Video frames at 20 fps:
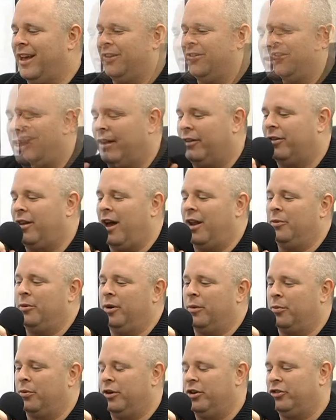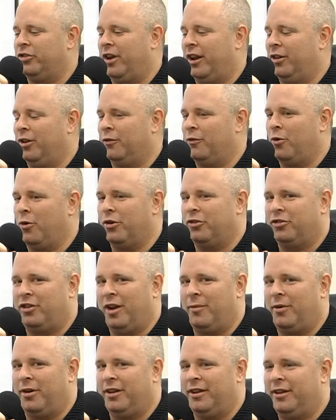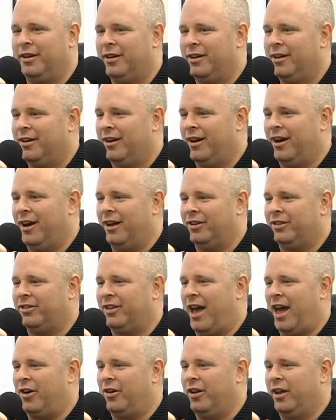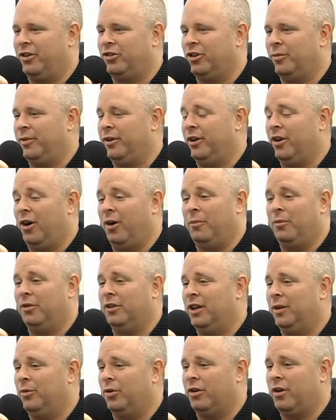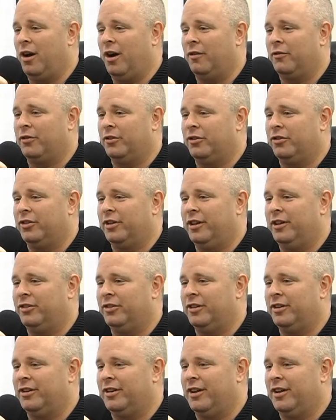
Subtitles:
Thanks, Scotty. We appreciate it. Look forward to seeing everybody Saturday. Should be an unbelievable conference season,